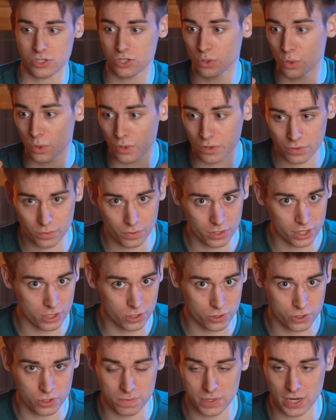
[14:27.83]
2 or 3
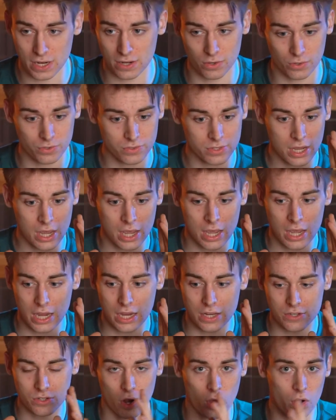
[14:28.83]
YouTube channels
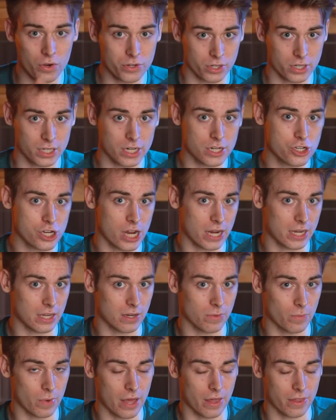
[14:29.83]
is all you're gonna check
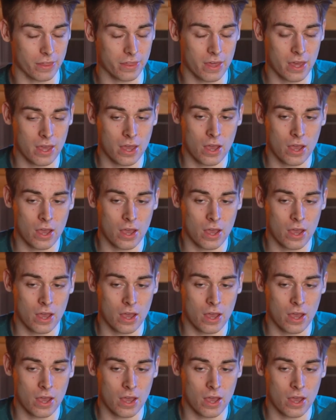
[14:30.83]
in with.